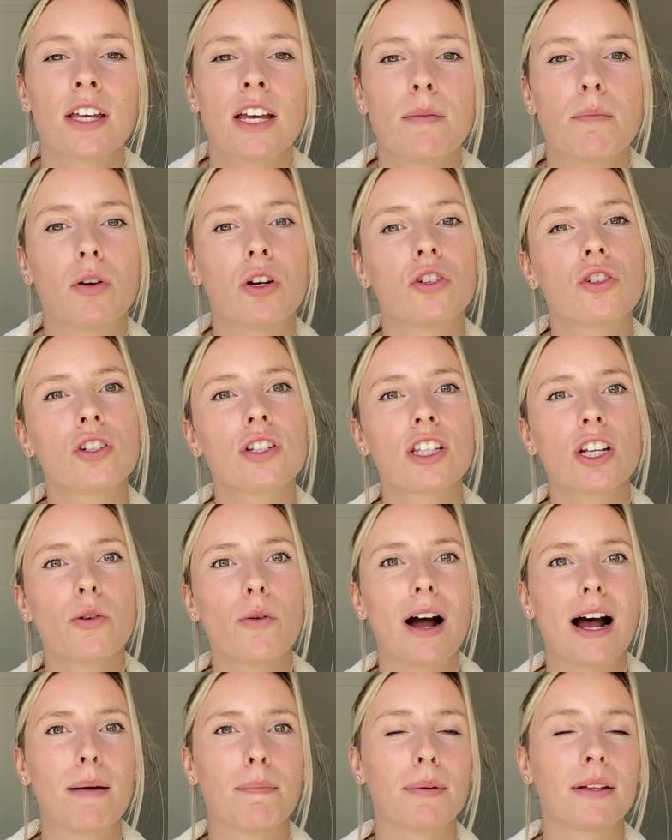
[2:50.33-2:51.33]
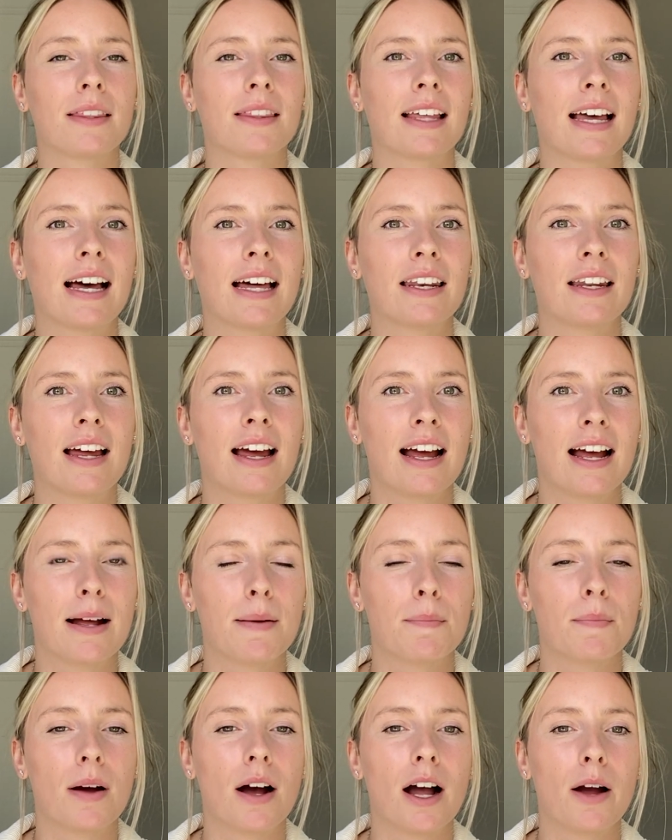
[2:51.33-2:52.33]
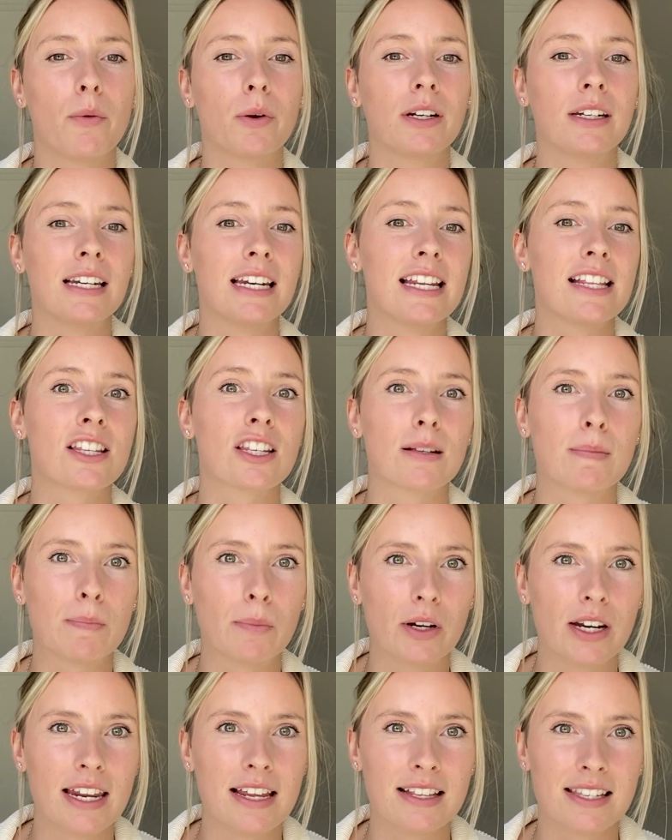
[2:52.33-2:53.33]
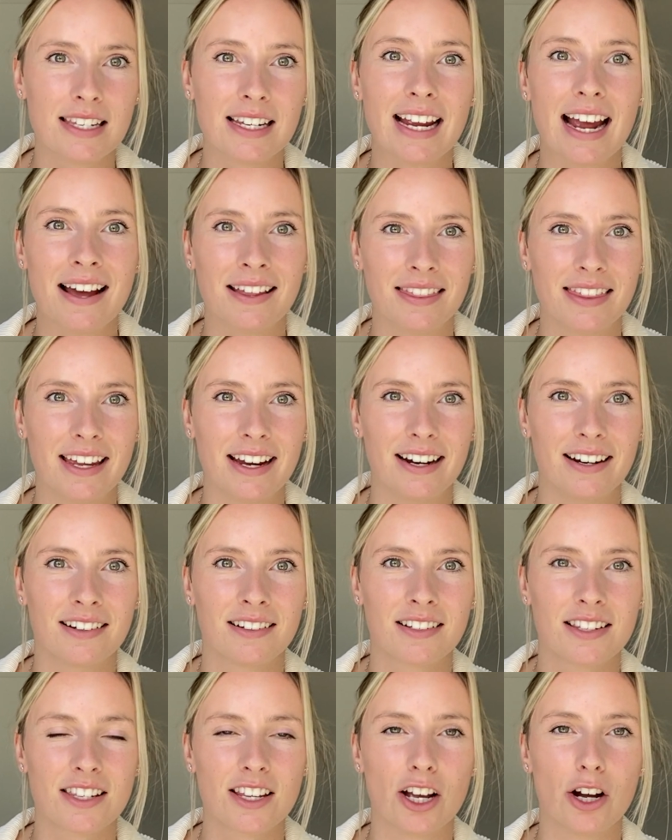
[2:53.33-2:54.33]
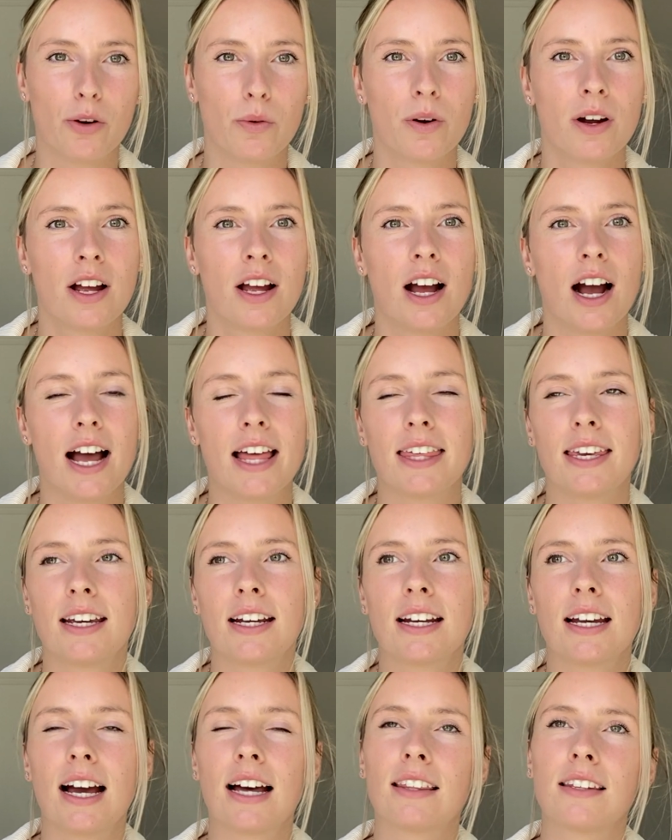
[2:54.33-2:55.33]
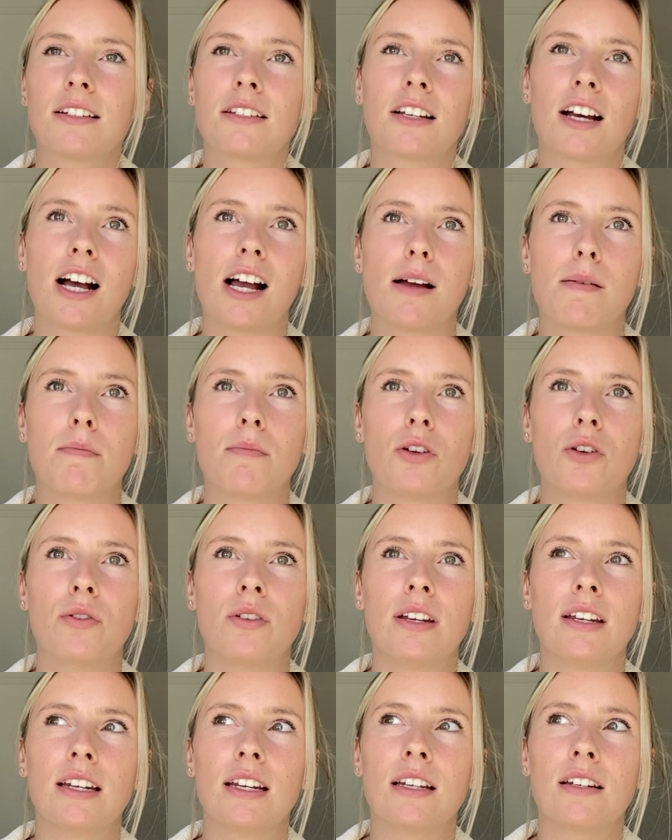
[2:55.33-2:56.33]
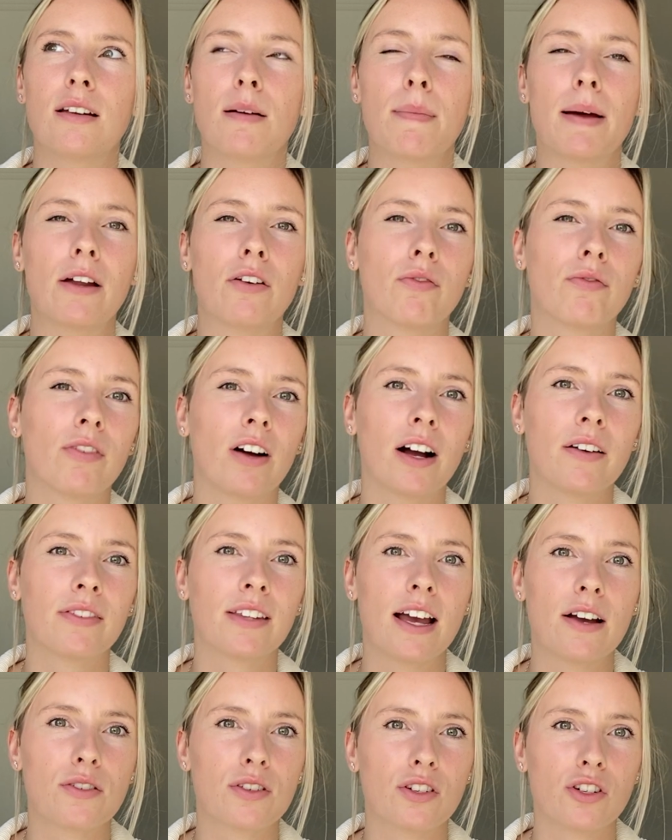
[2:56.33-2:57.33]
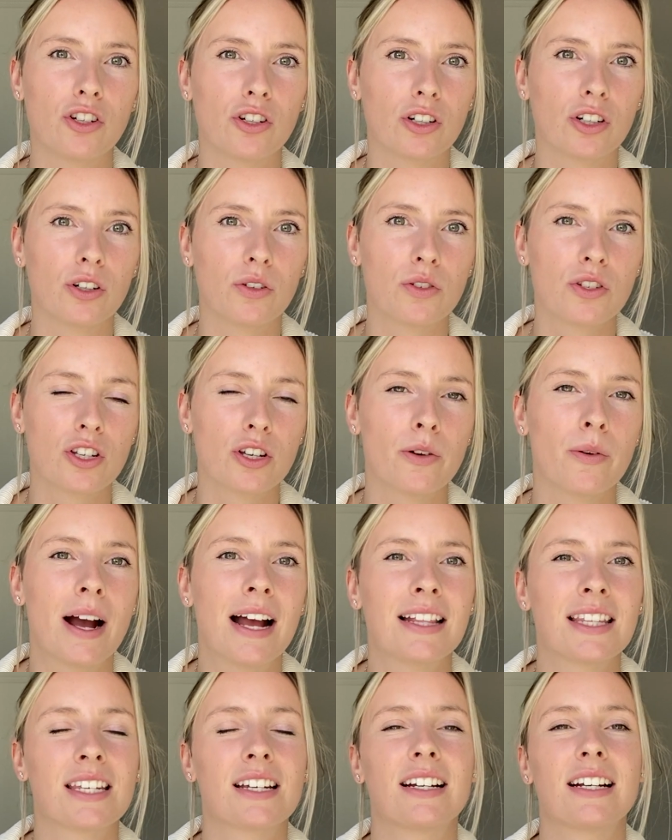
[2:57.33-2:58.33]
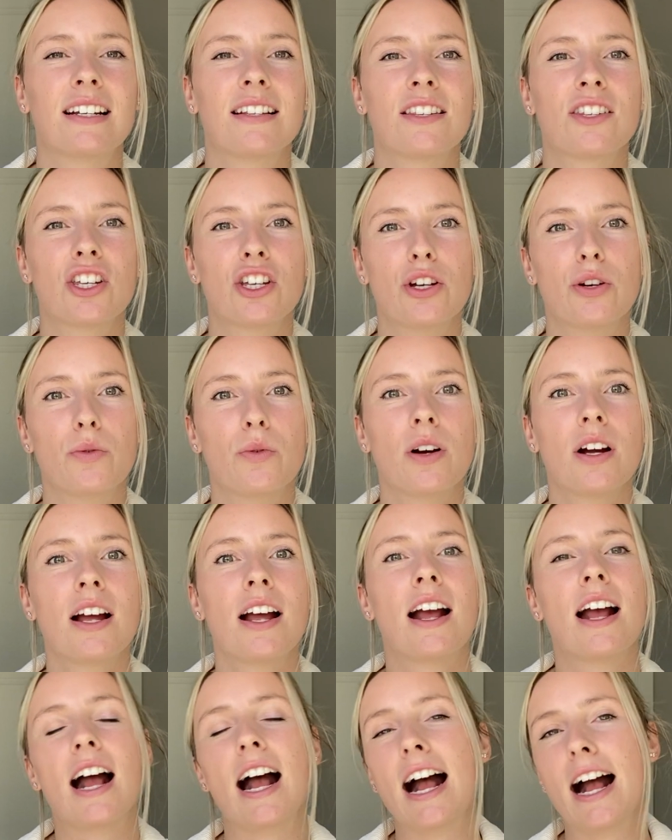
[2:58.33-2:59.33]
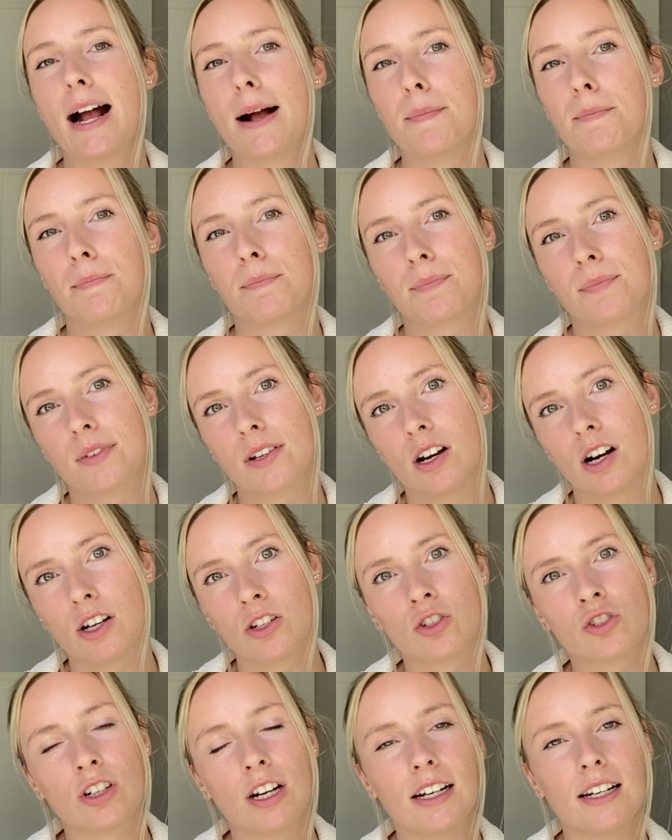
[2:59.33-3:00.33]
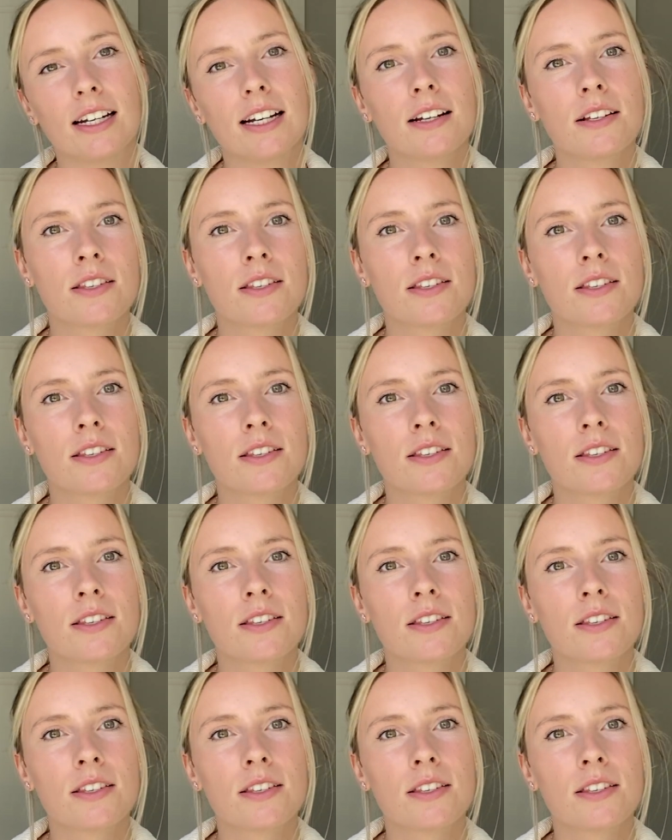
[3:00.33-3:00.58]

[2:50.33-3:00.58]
But it just so happened that I would need some money to get there. So I think at the time you needed about 5,000 euro to enter into Australia.